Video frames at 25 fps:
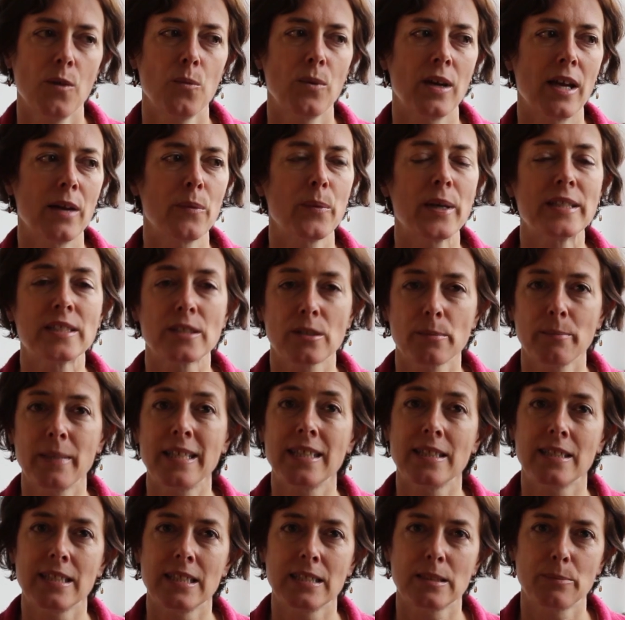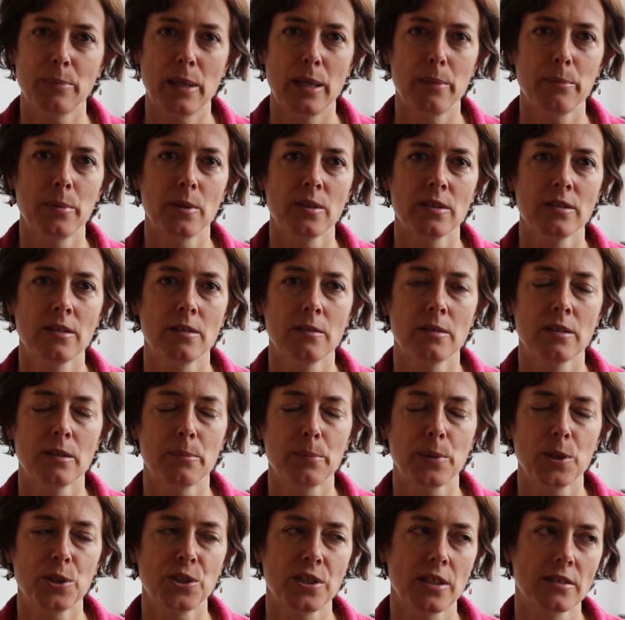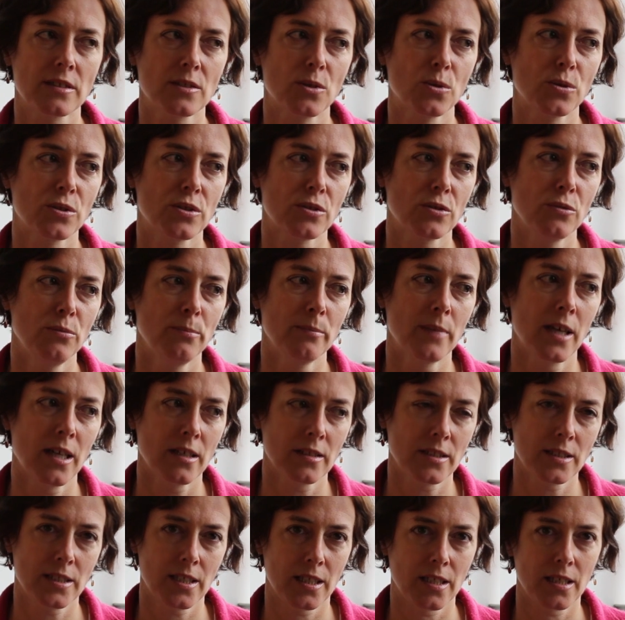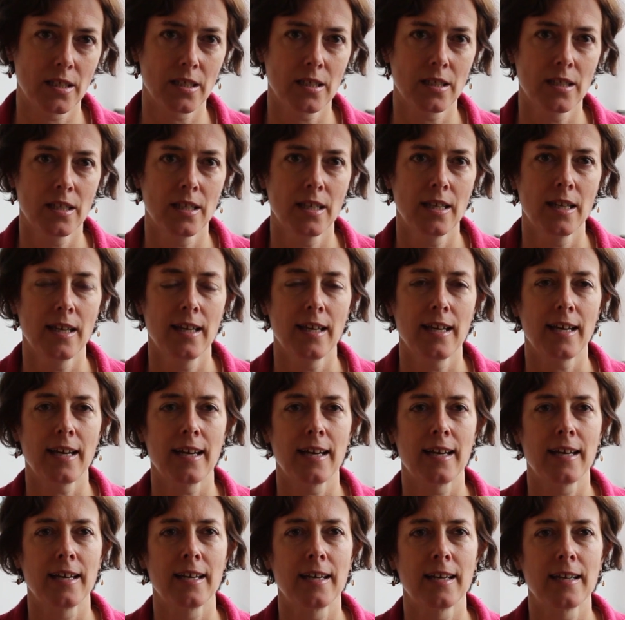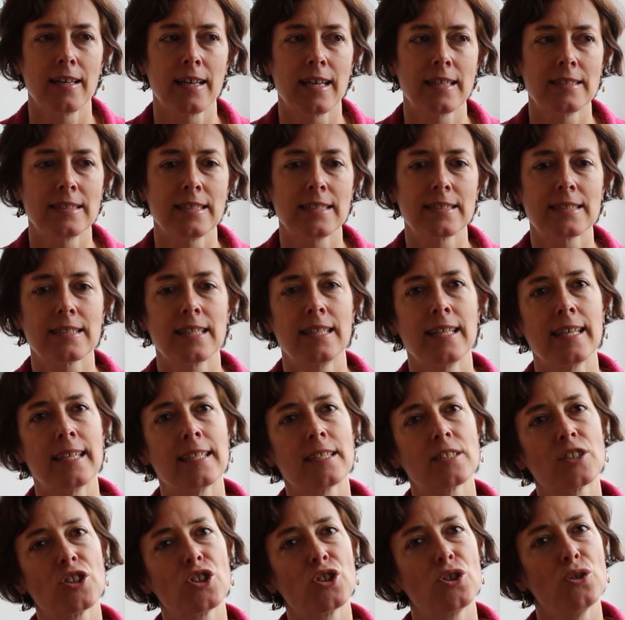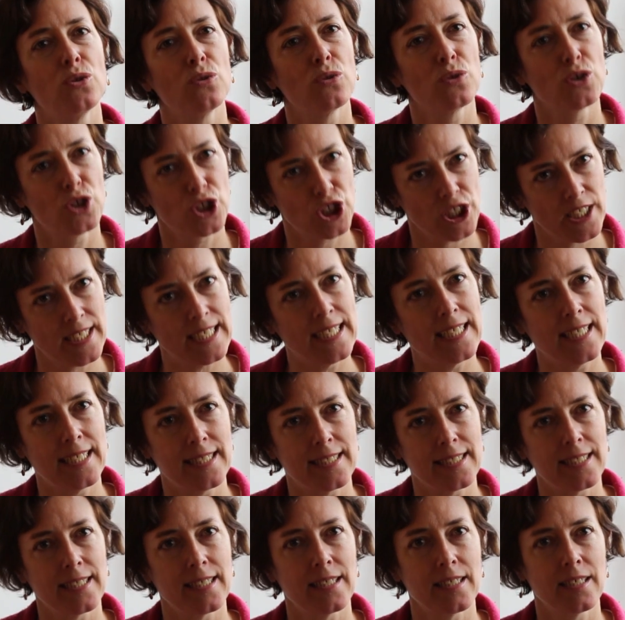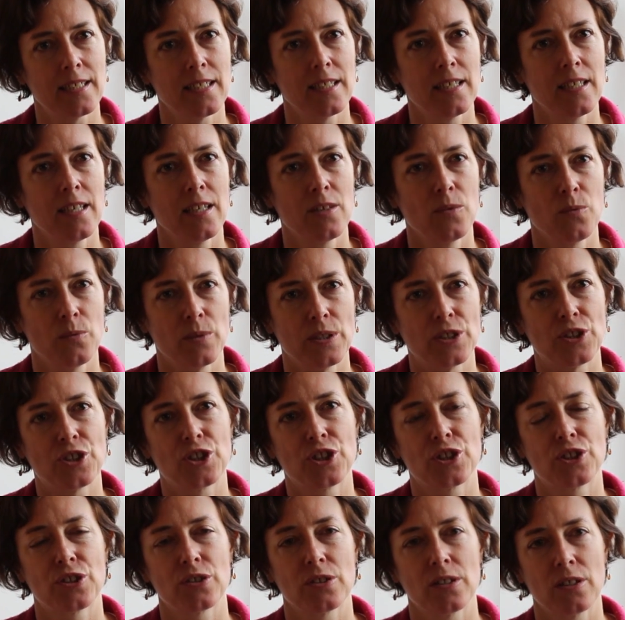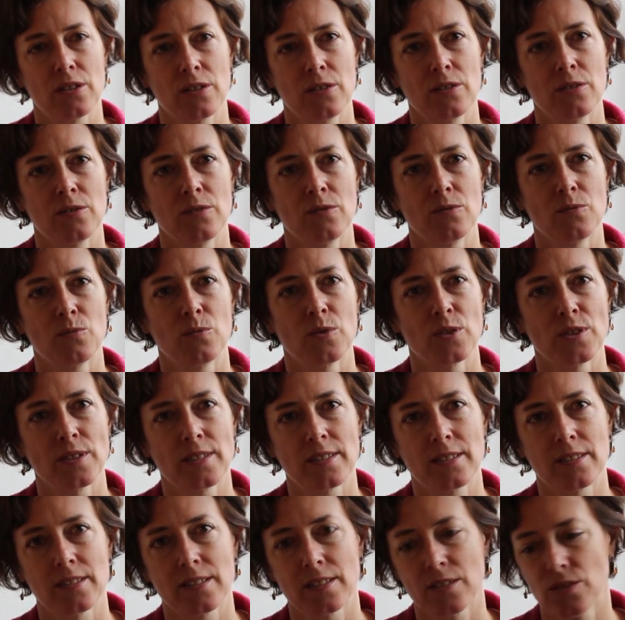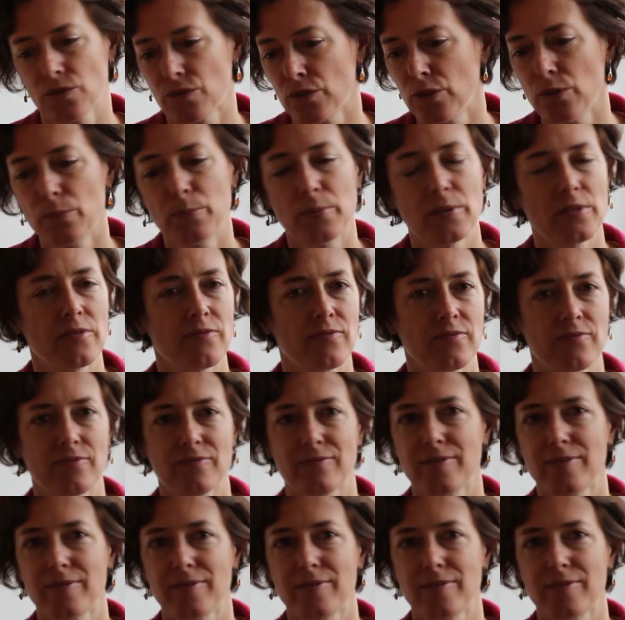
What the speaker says: Well, I went to meet these people. The project's called Umati, and it's linked to Ushahidi, which was this group of